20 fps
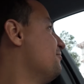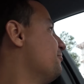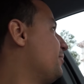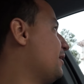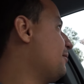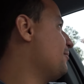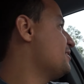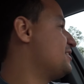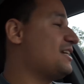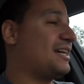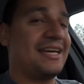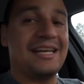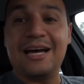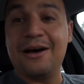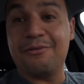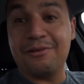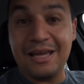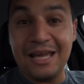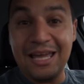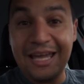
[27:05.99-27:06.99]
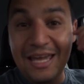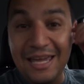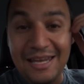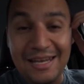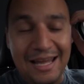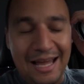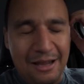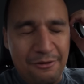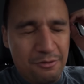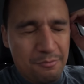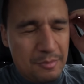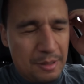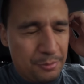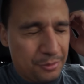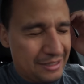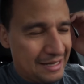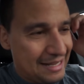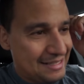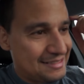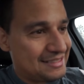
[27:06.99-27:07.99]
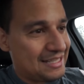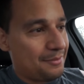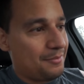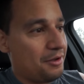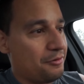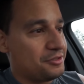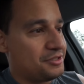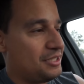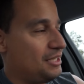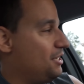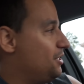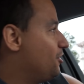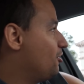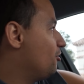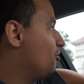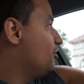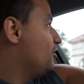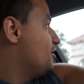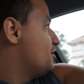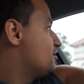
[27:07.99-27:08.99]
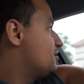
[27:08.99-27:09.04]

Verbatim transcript: But I'm gonna check it out. And I remember last time I was here,